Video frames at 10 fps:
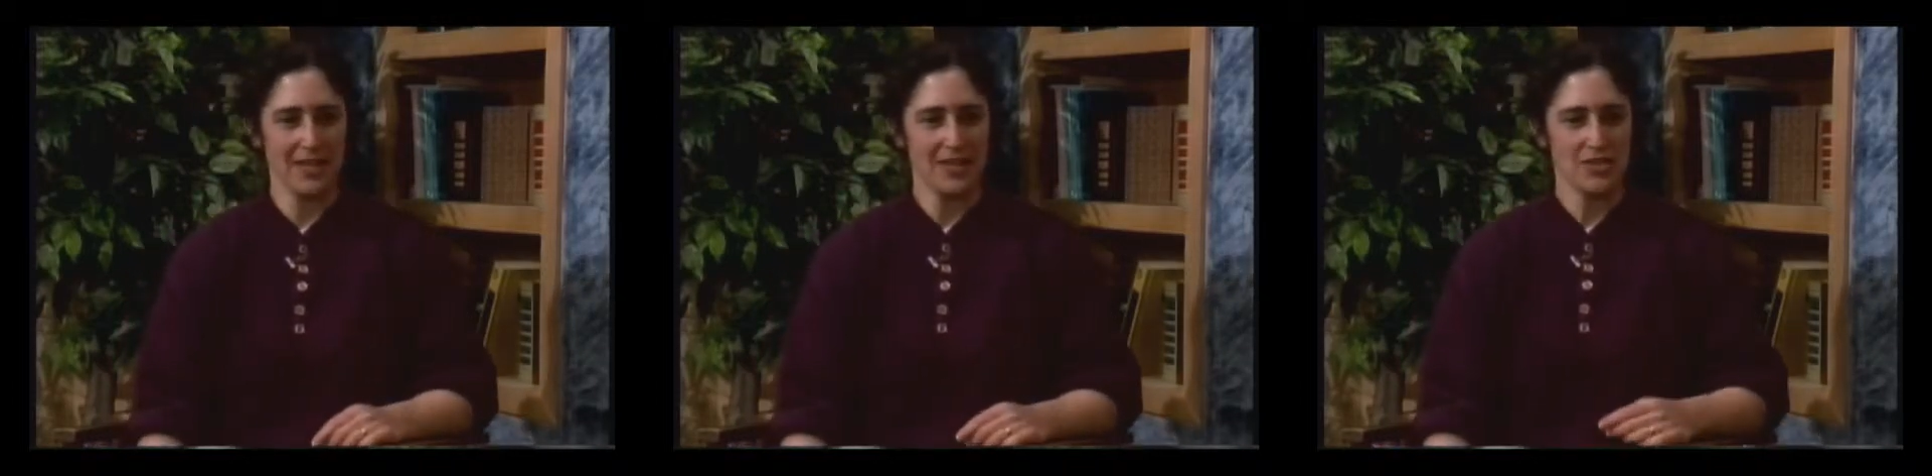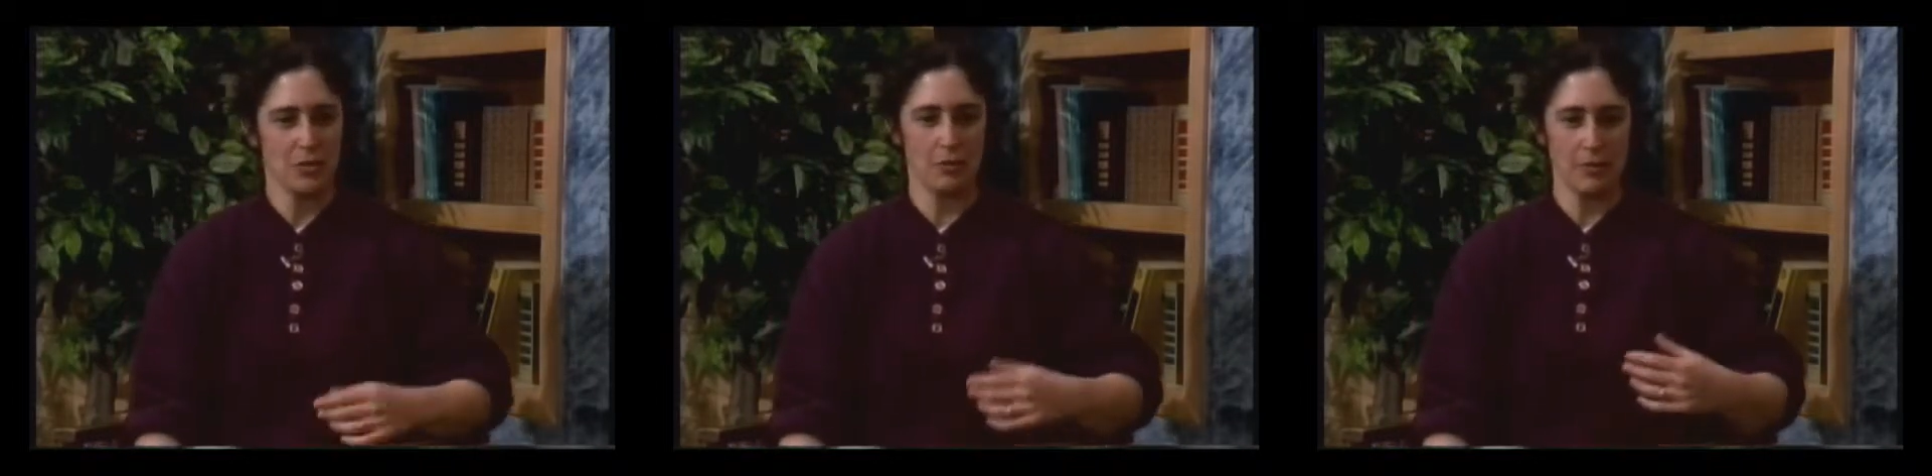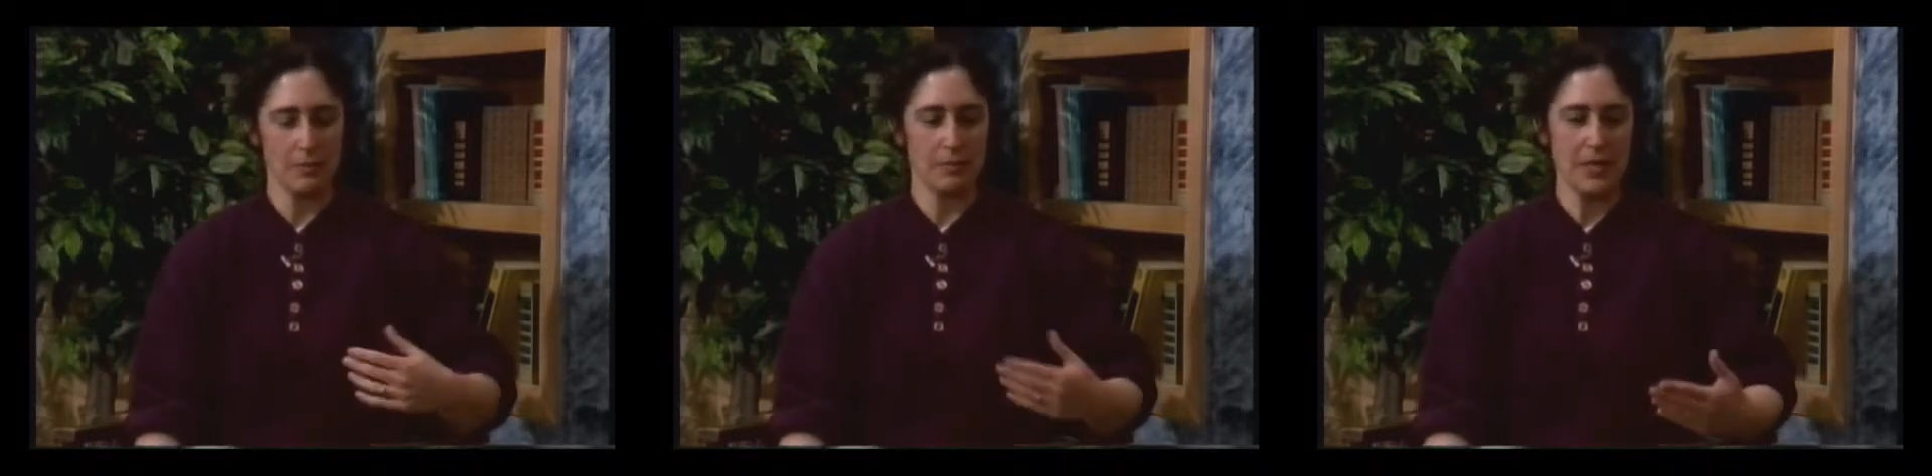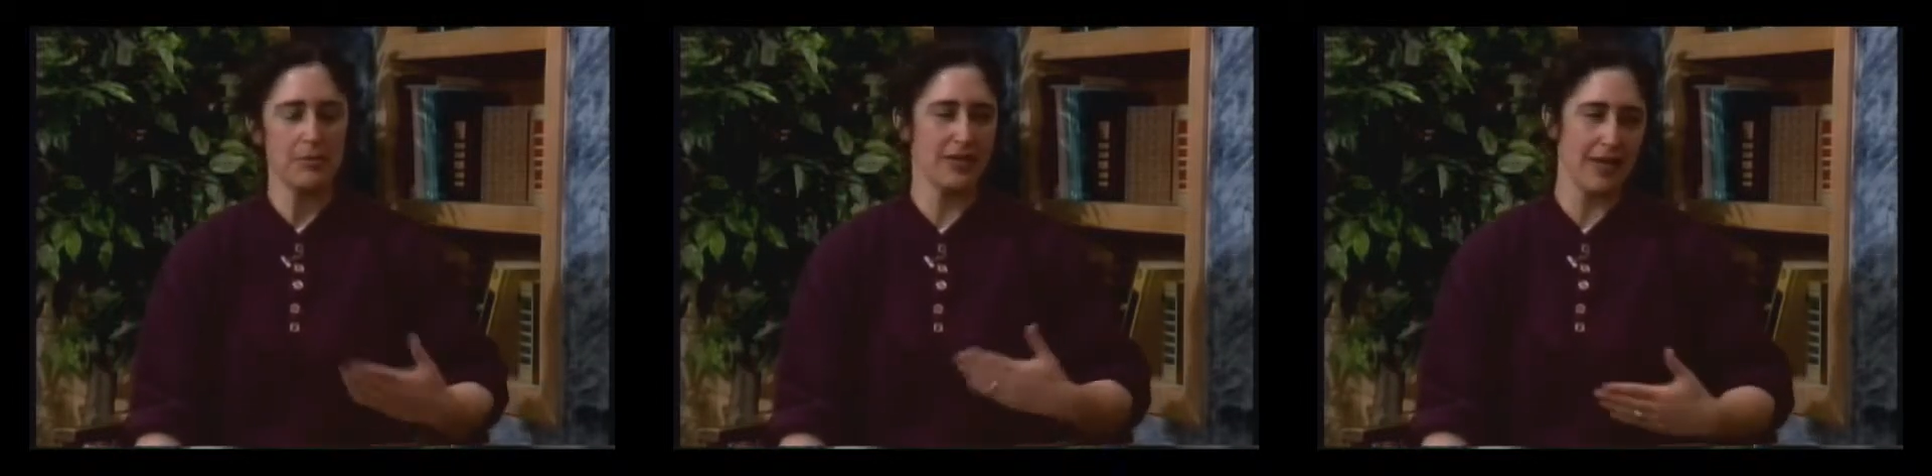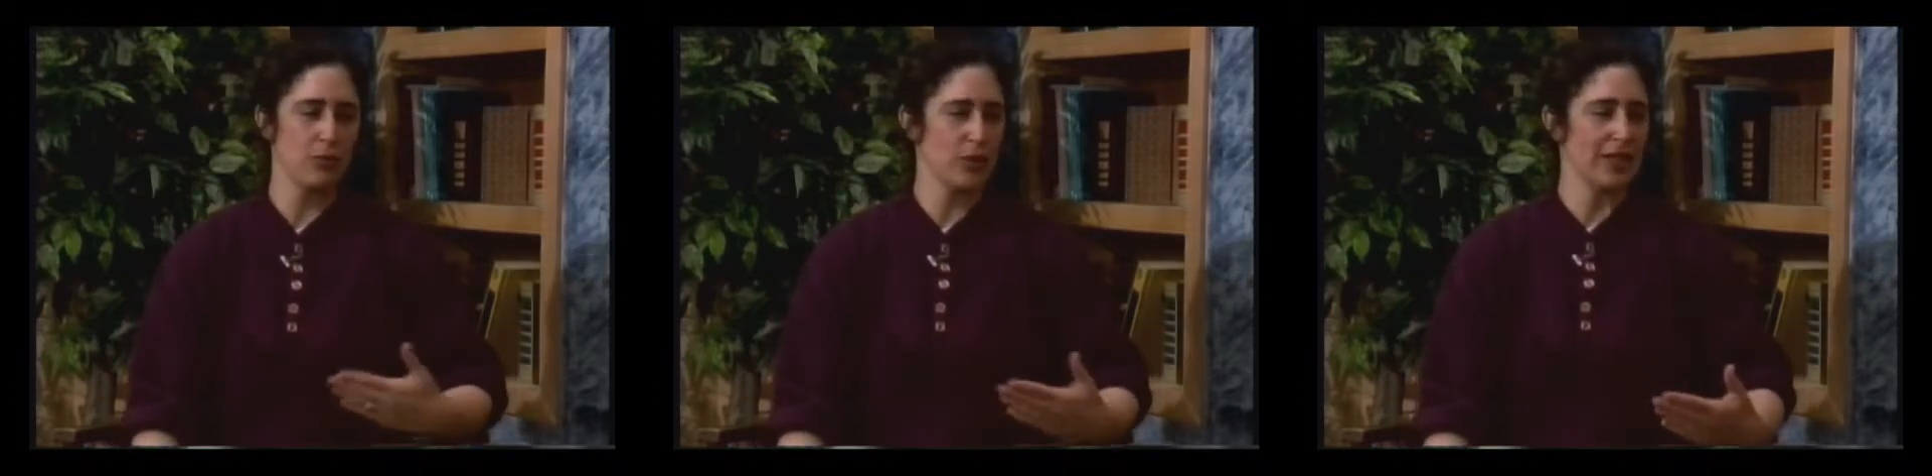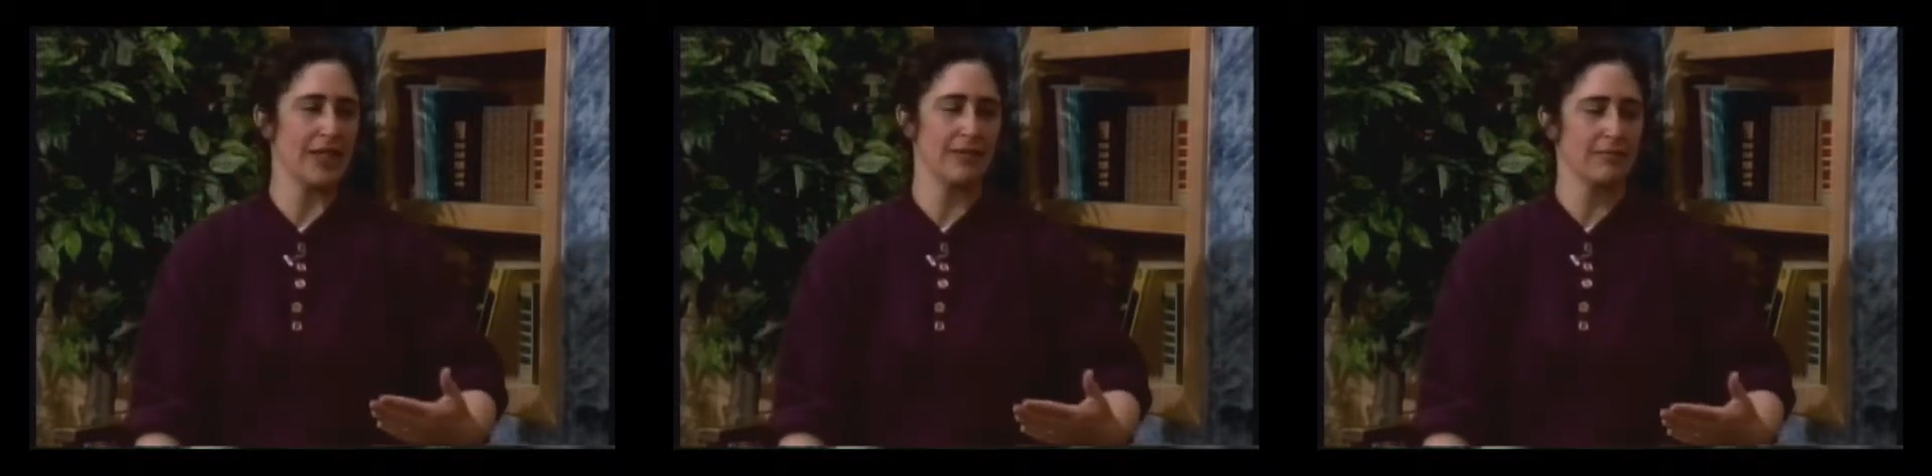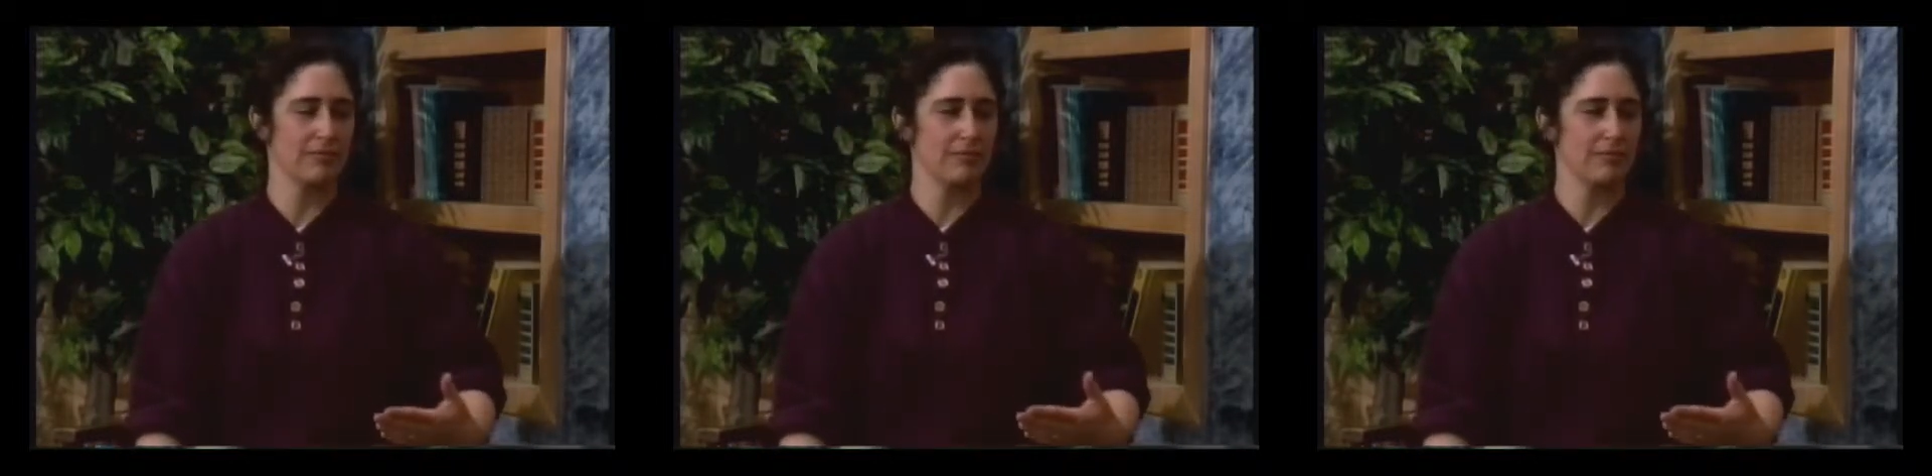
So people get really